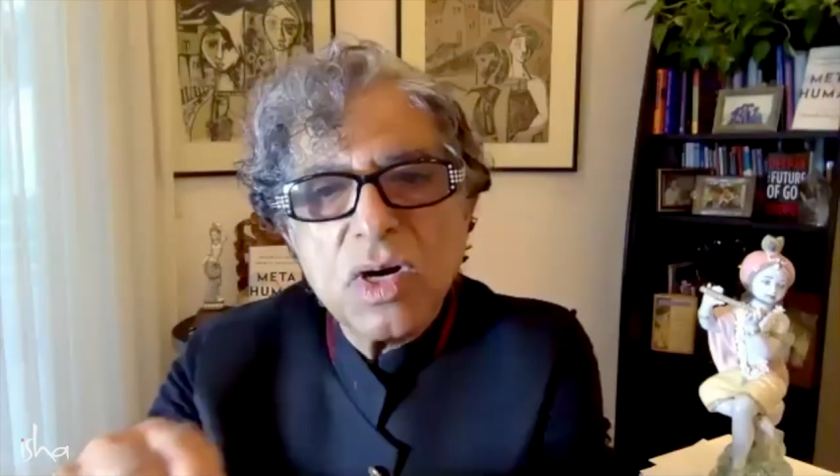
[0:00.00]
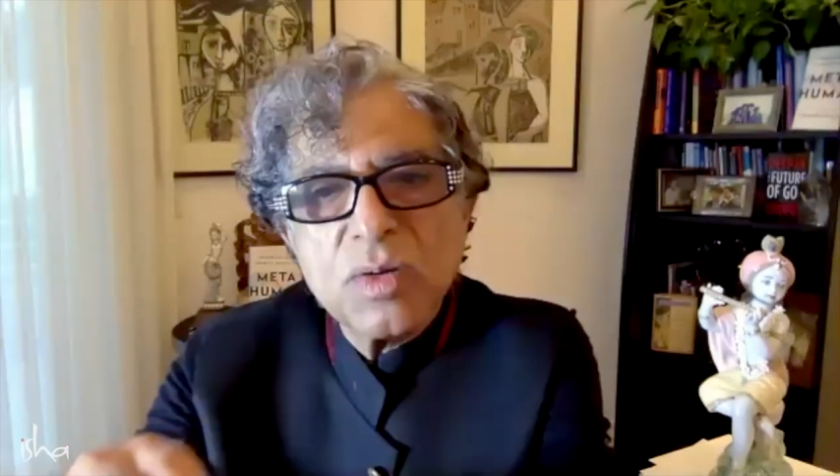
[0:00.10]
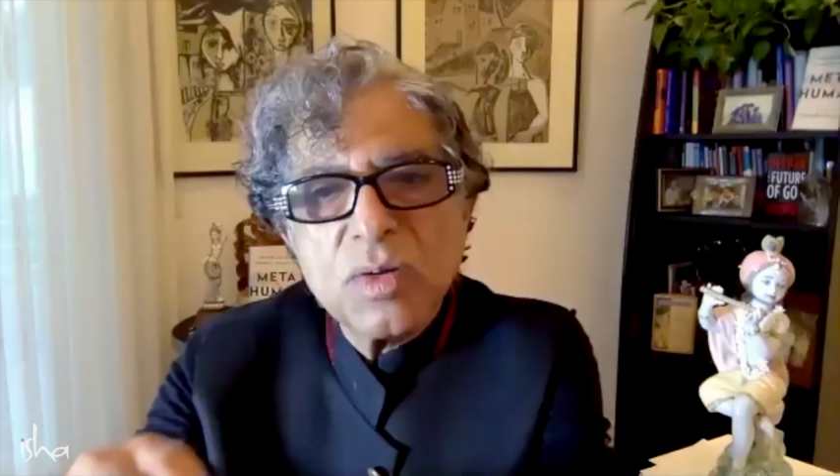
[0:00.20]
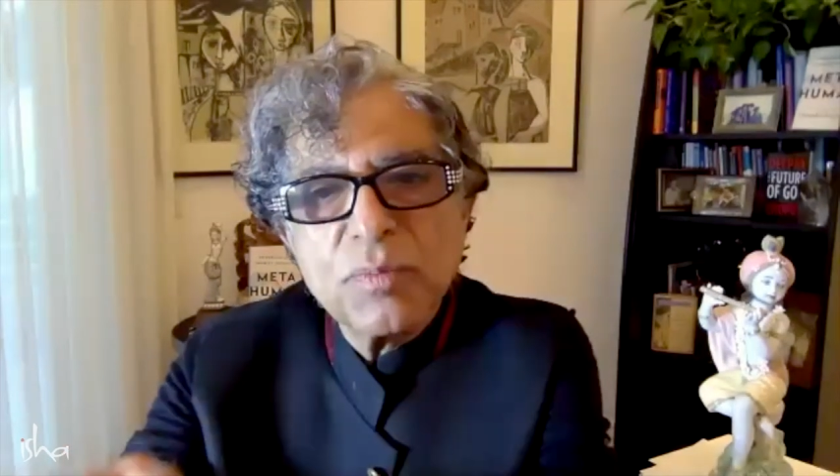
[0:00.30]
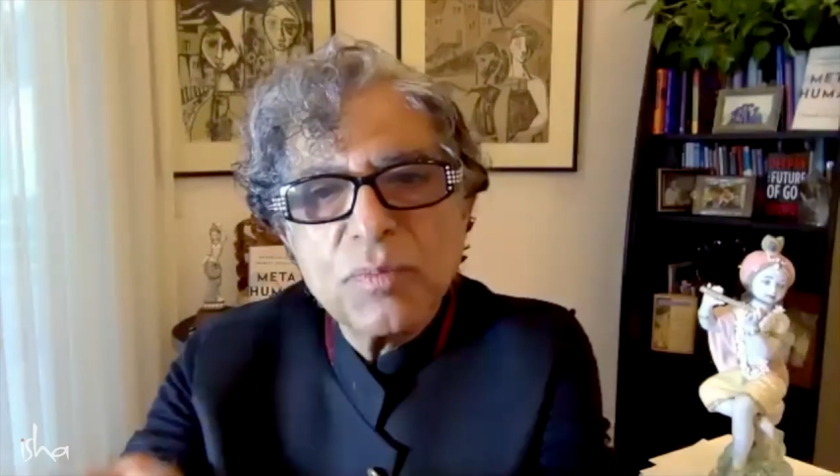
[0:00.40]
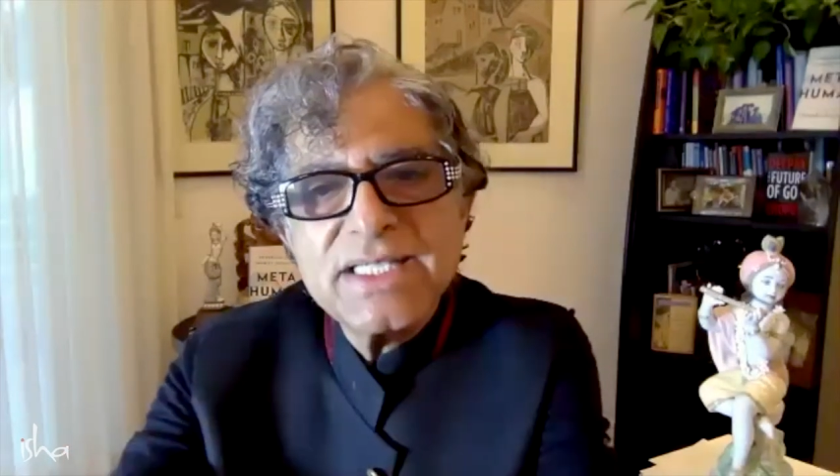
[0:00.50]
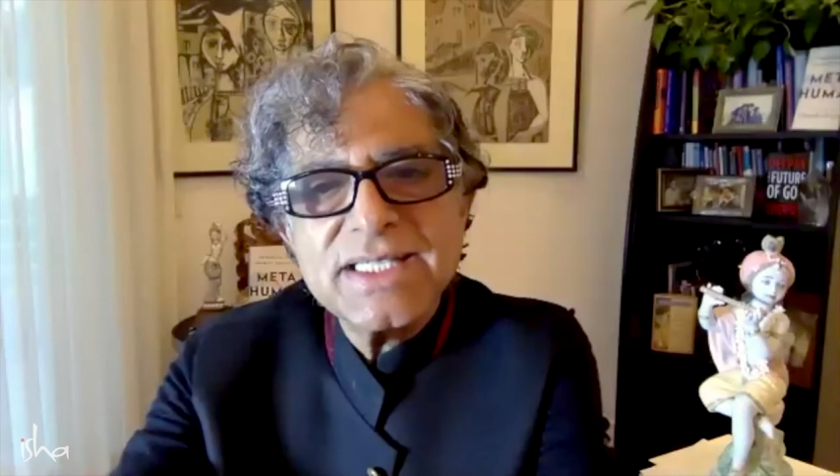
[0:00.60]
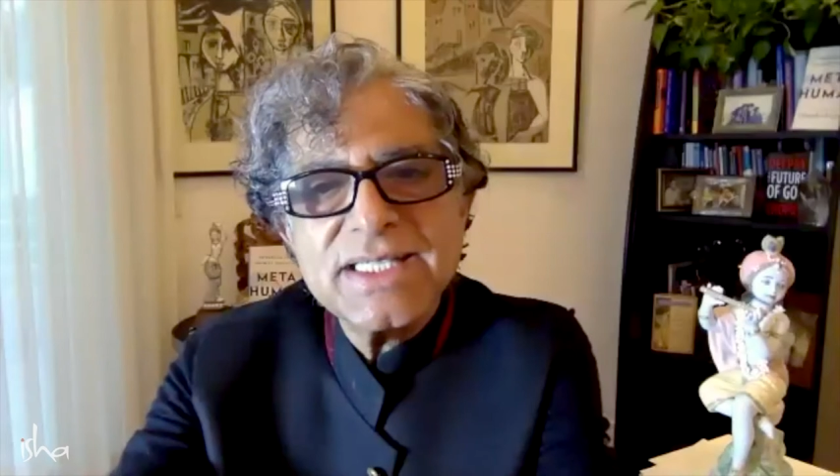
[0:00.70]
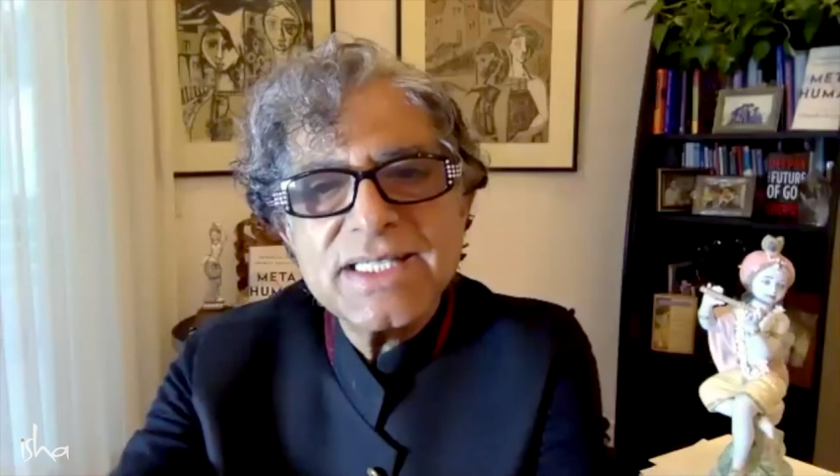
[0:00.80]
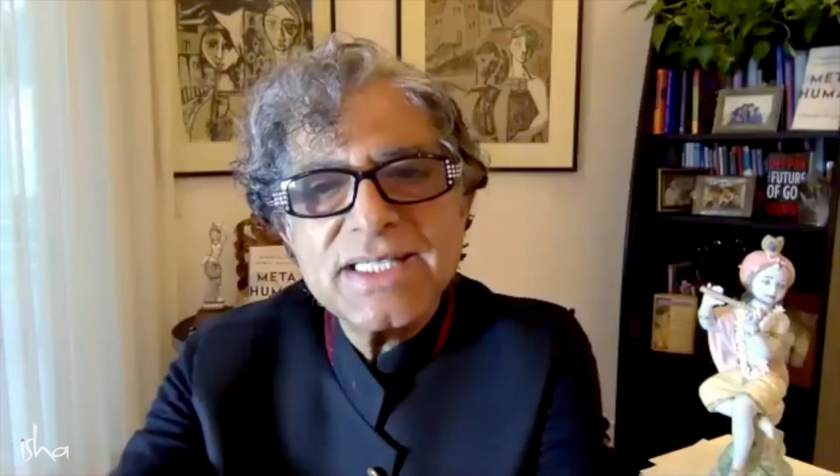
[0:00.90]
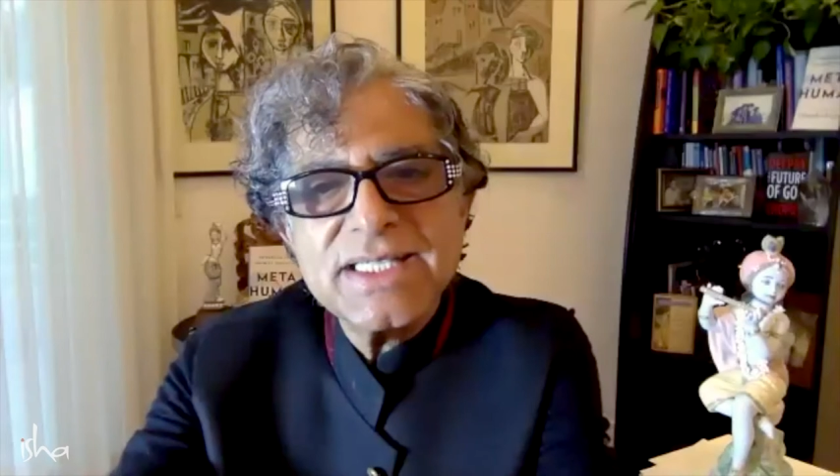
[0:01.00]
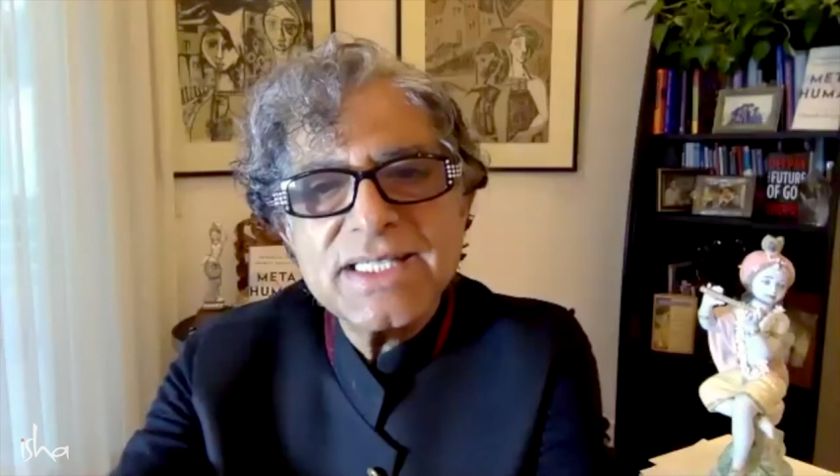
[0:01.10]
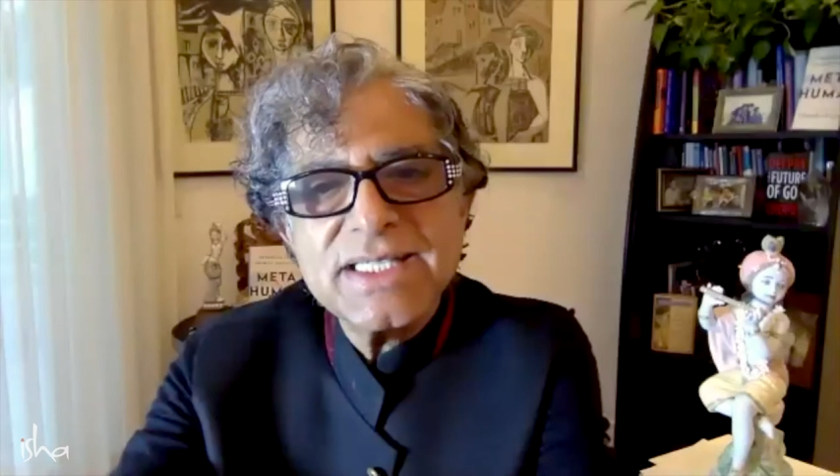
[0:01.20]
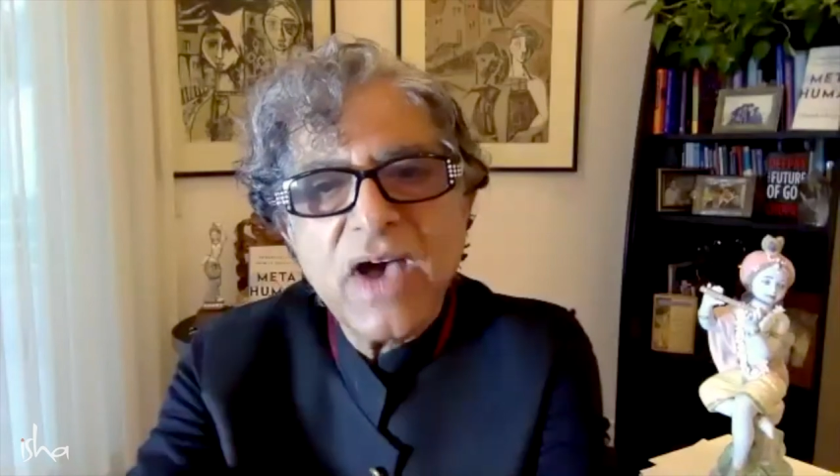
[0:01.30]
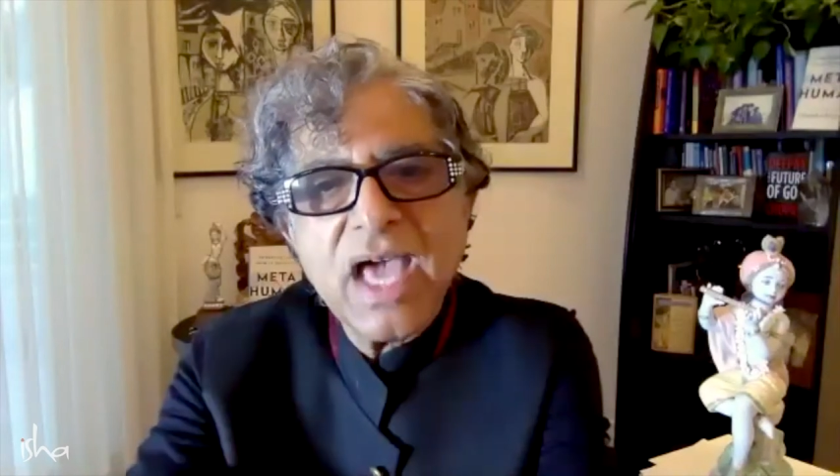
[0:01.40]
morbidity of
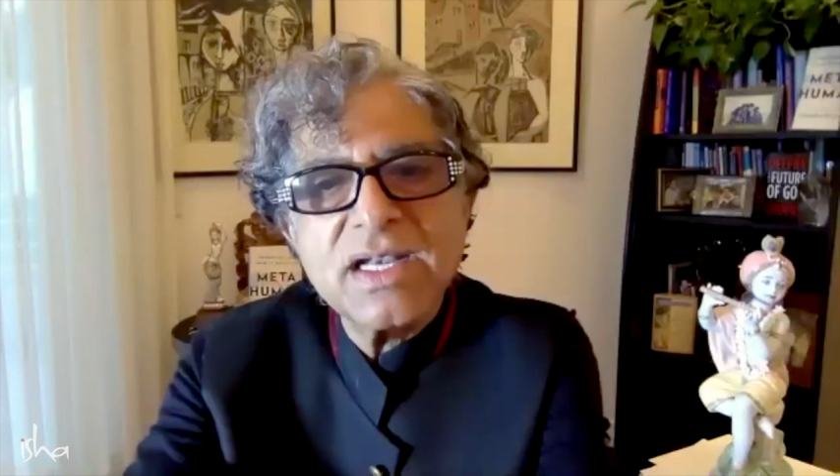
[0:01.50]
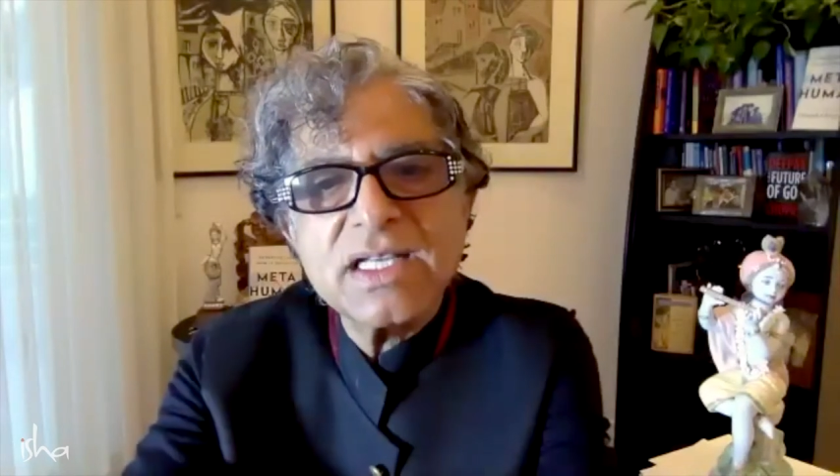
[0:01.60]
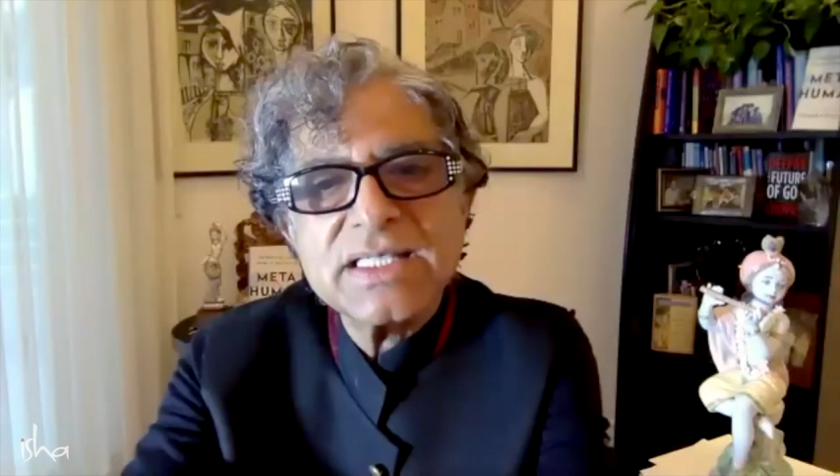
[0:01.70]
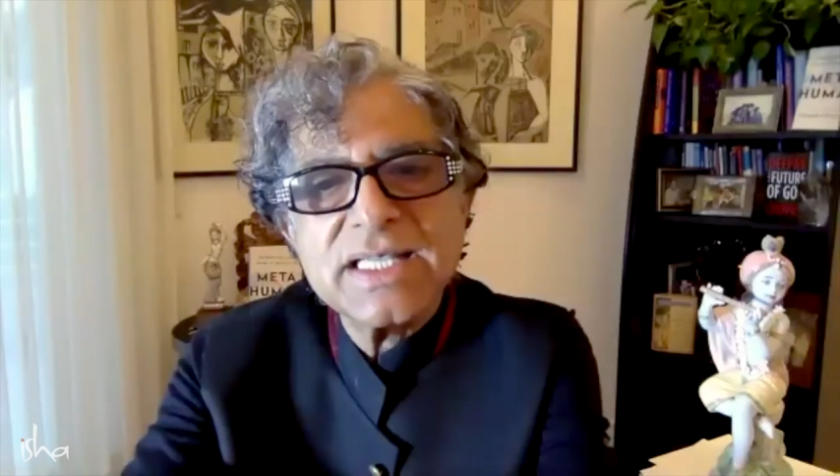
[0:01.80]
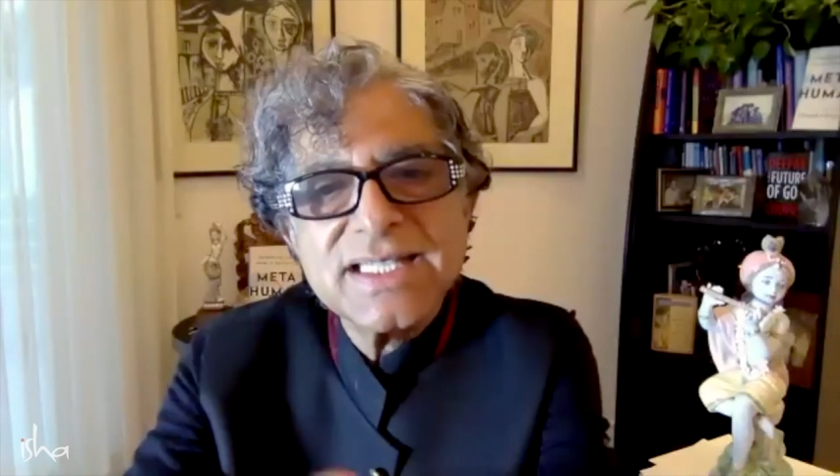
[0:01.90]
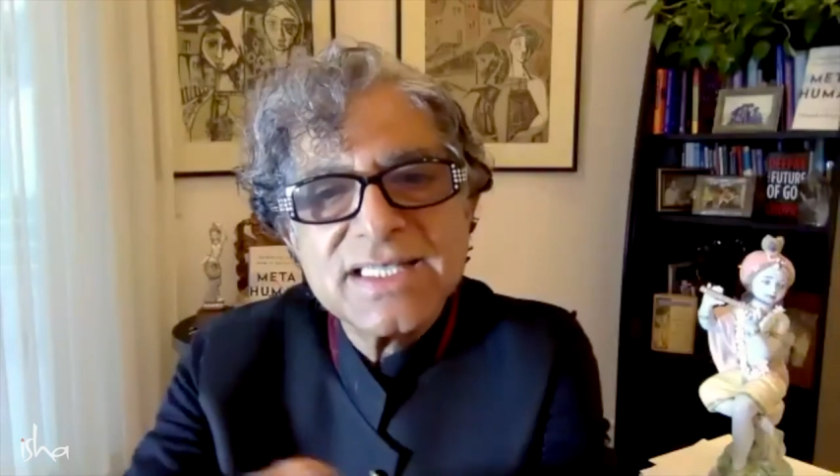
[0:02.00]
this virus